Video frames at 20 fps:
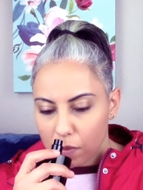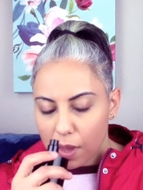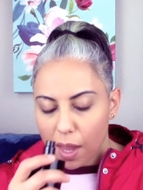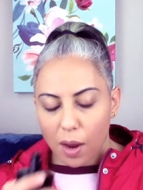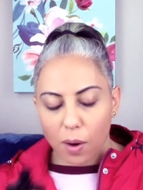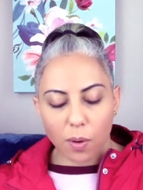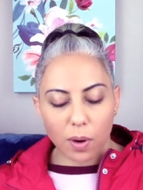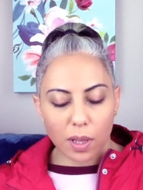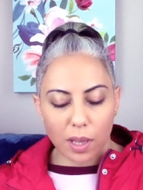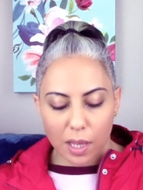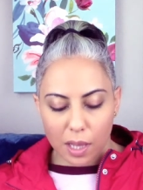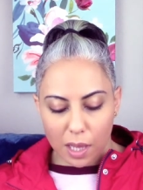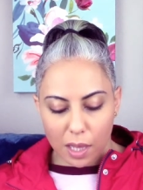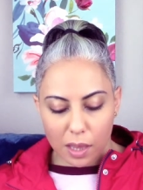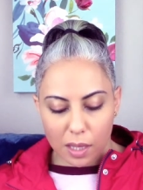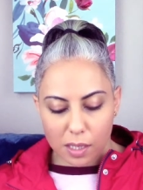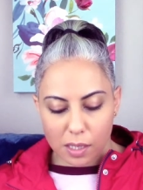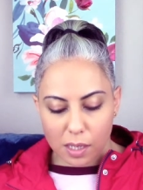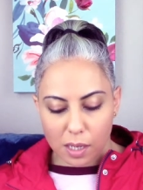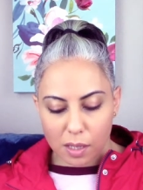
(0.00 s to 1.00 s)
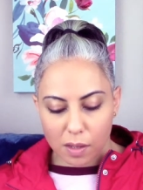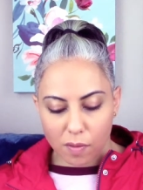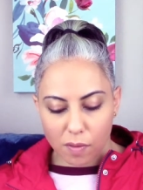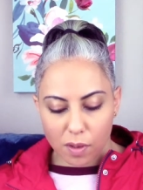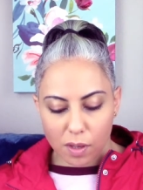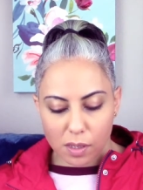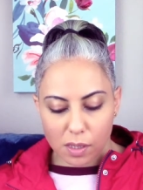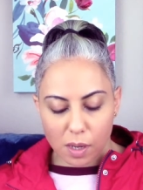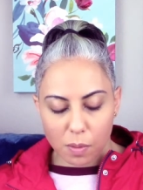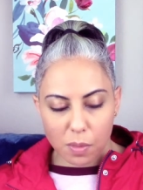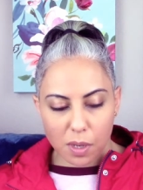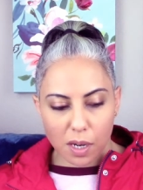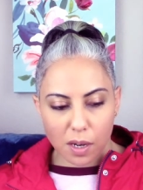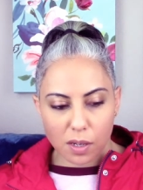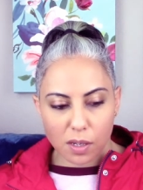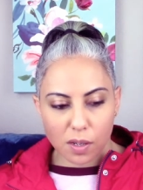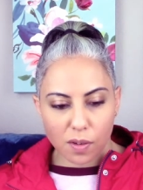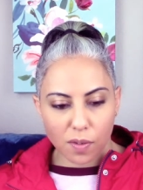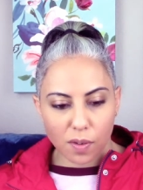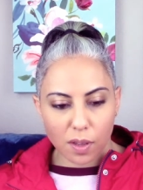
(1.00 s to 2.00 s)
I really like the scent of this. I mean, I
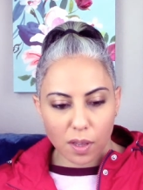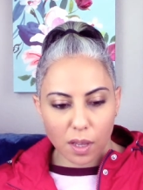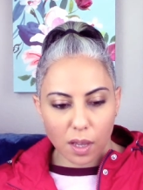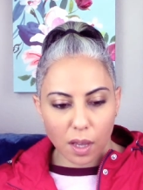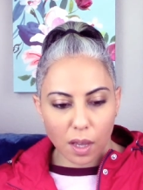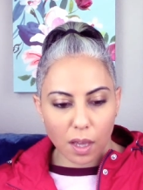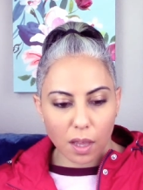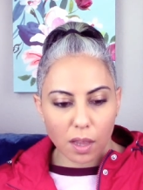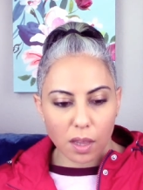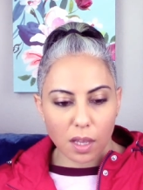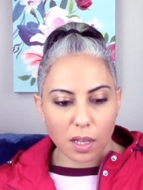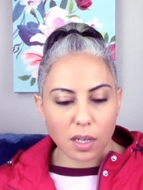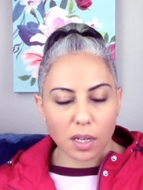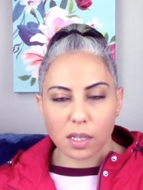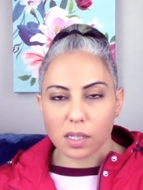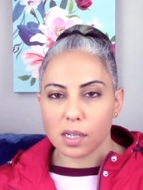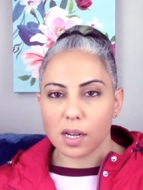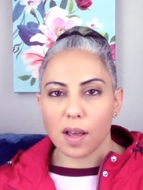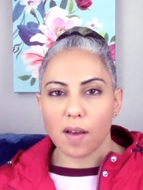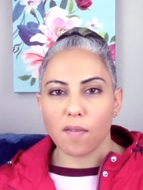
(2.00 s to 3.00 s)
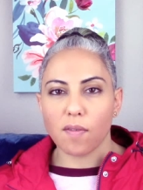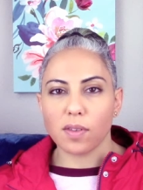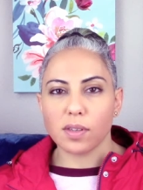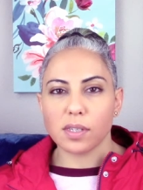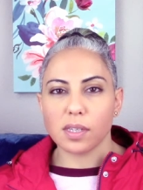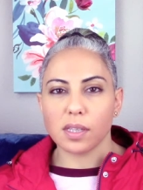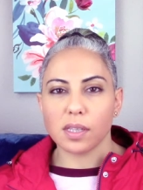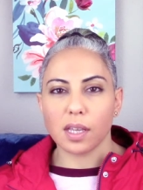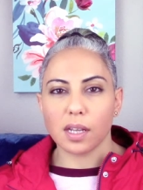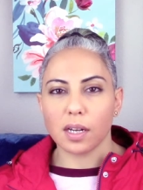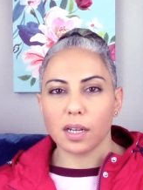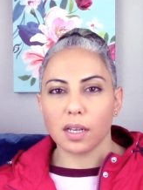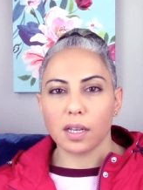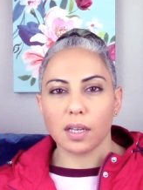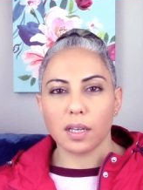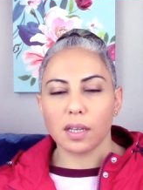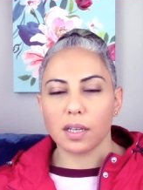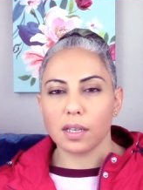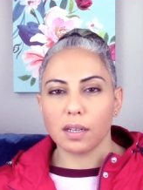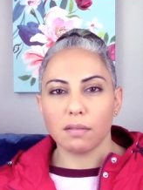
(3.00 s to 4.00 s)
just feel like it doesn't have the synthetic,
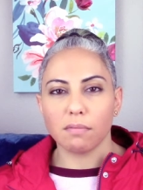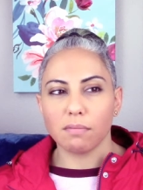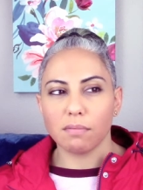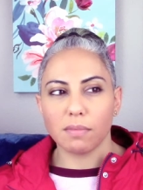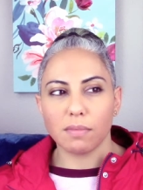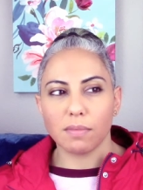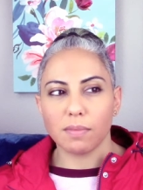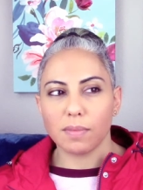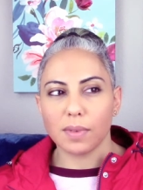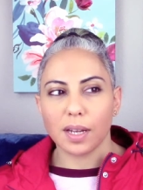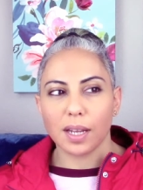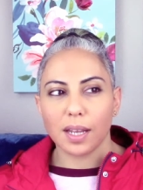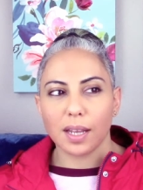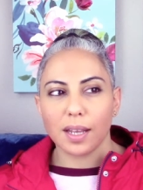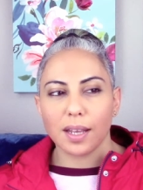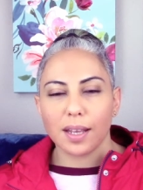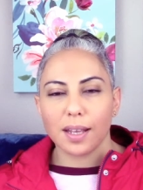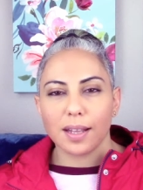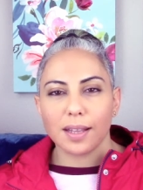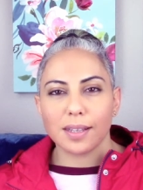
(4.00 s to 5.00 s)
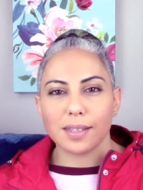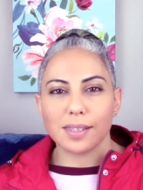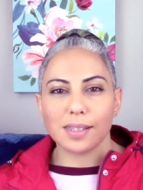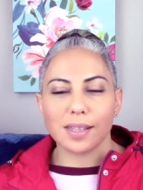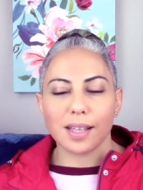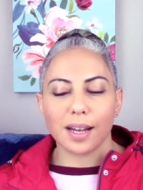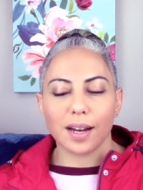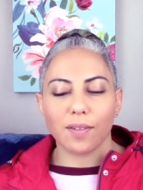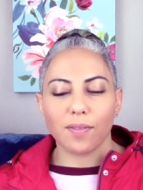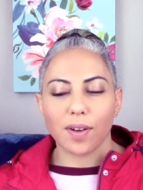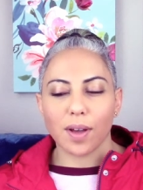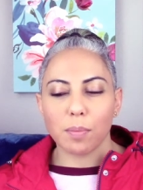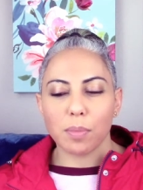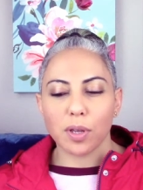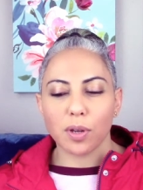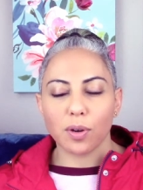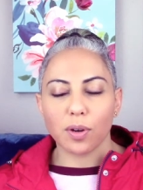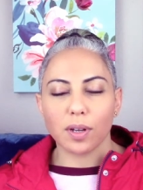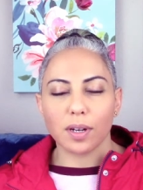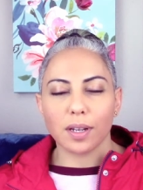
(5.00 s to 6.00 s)
synthetic vibe that
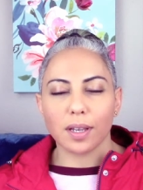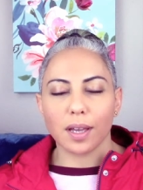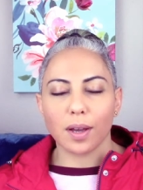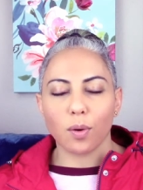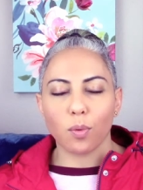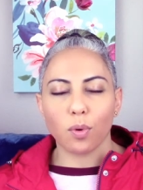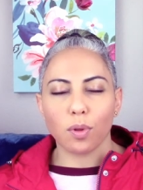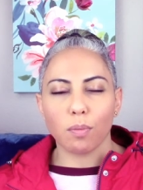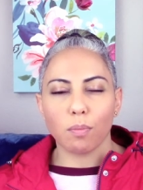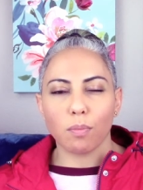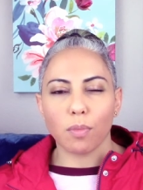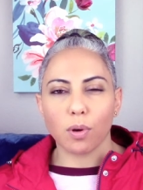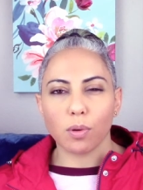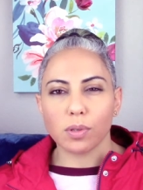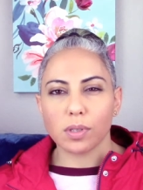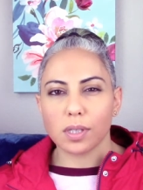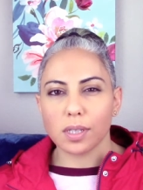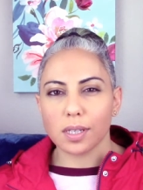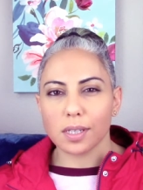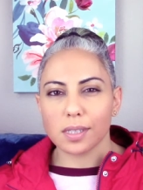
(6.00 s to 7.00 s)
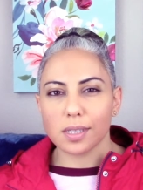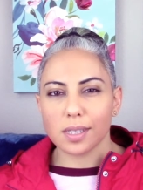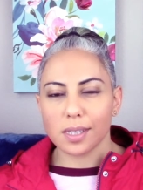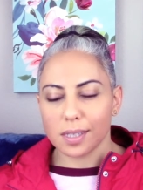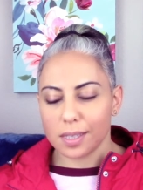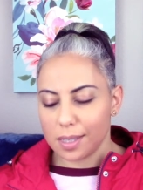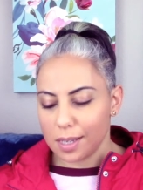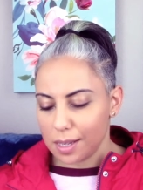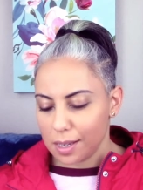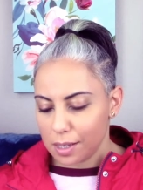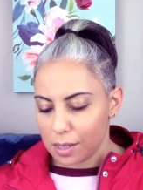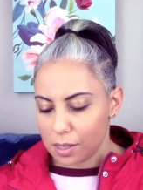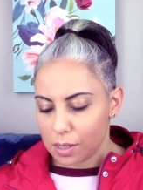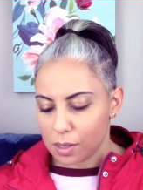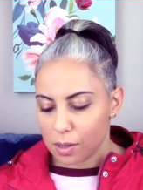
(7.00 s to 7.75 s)
you're gonna get with most things these days.